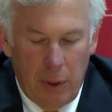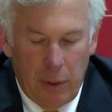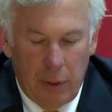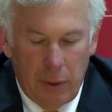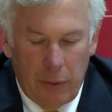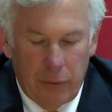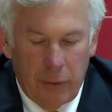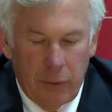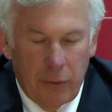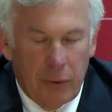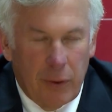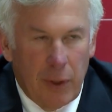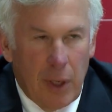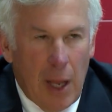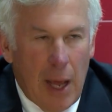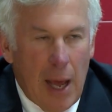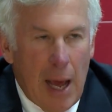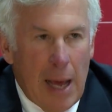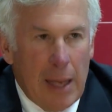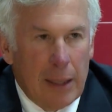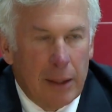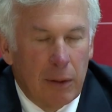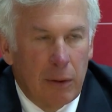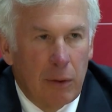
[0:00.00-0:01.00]
This is
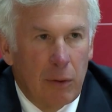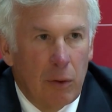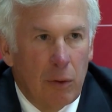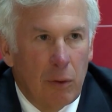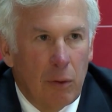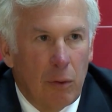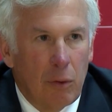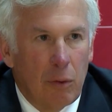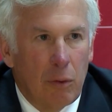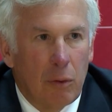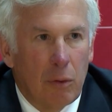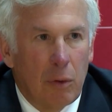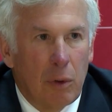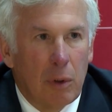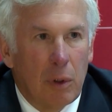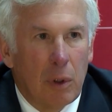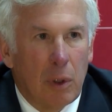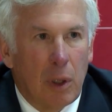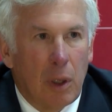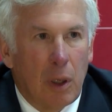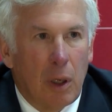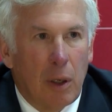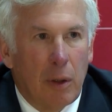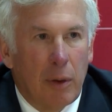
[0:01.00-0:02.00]
not to
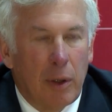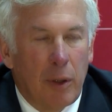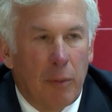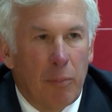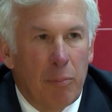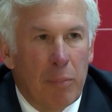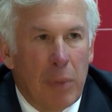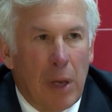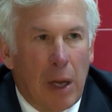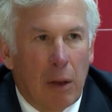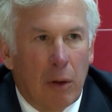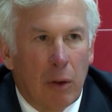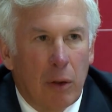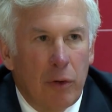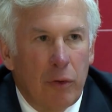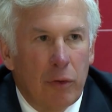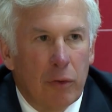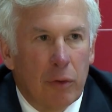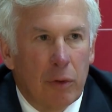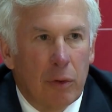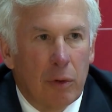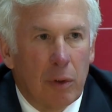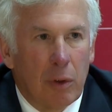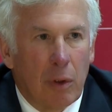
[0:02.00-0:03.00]
uh,
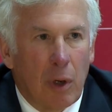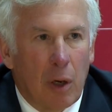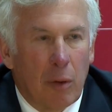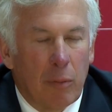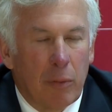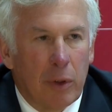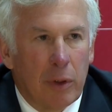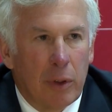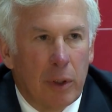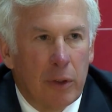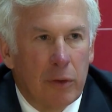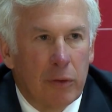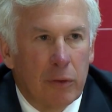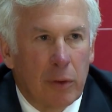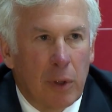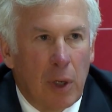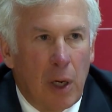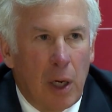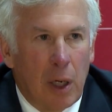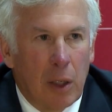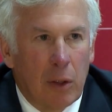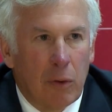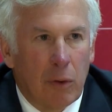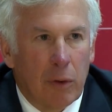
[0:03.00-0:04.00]
embellish
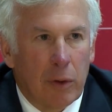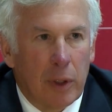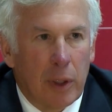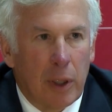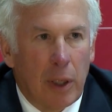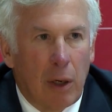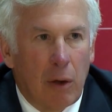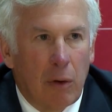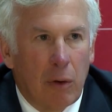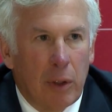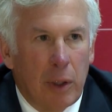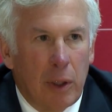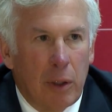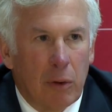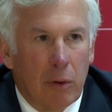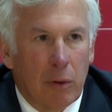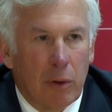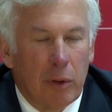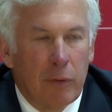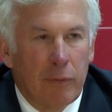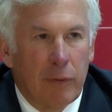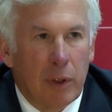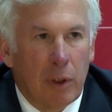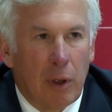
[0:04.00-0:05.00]
Dartmouth-Hitchcock or the Elliot
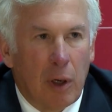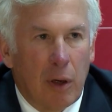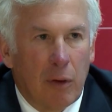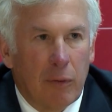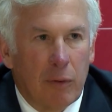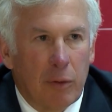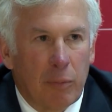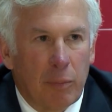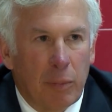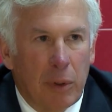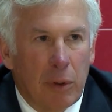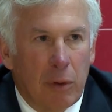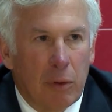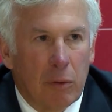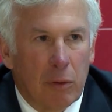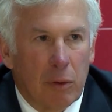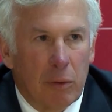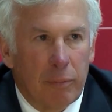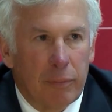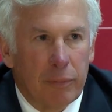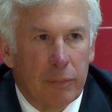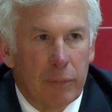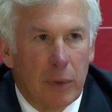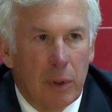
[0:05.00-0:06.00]
or even Harvard
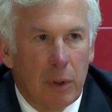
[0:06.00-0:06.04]
Pilgrim.